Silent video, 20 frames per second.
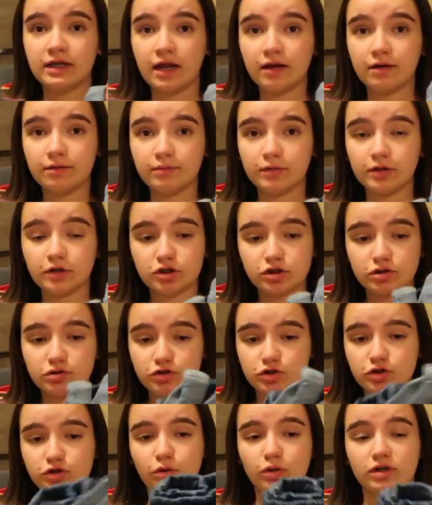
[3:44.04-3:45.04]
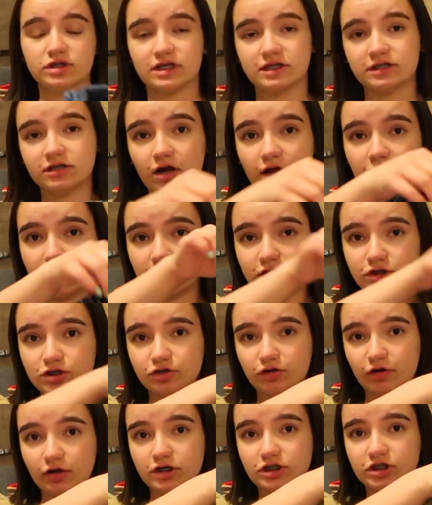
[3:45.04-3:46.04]
denim shorts. It's got like the
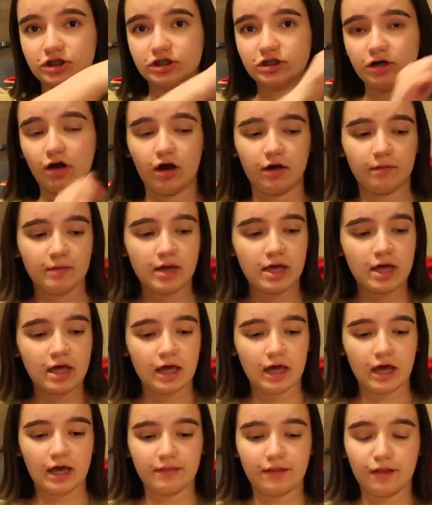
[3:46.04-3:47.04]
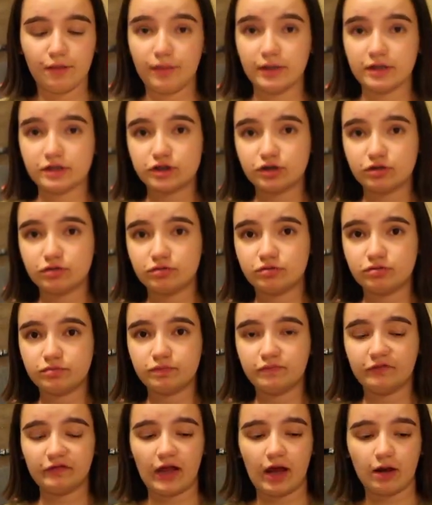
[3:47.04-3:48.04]
scrunchy top, and then this
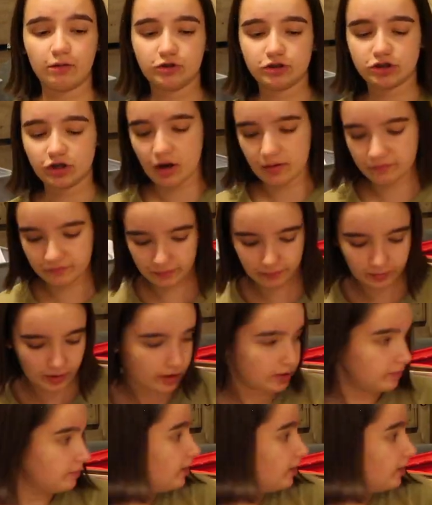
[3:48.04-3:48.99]
flower top from Brandy